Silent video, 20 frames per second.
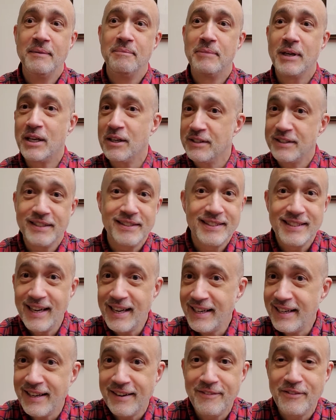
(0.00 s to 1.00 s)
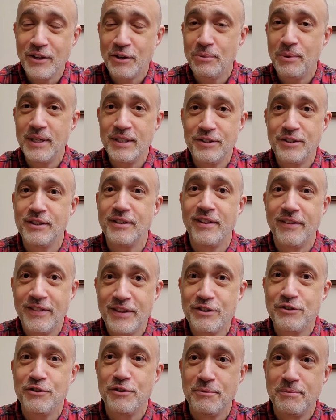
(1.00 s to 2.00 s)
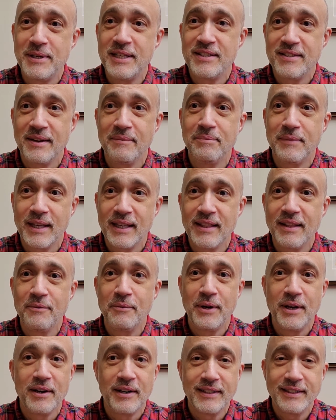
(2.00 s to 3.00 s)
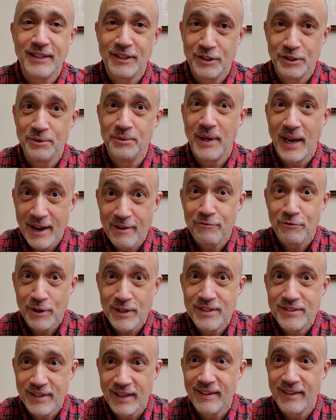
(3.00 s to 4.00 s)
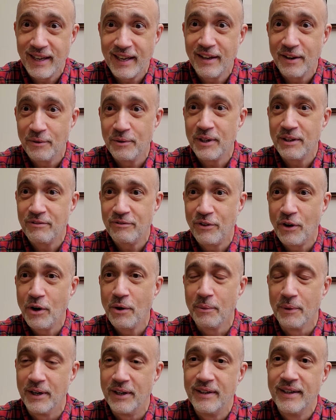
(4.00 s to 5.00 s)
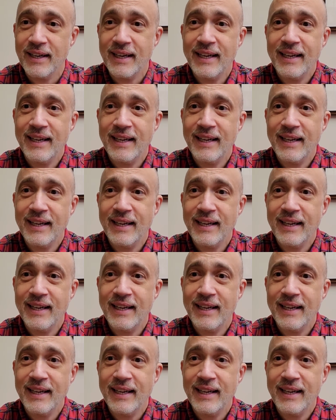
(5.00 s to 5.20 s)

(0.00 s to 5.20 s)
because it's not out of the question that this should be something that we ought to do every Sunday going forward.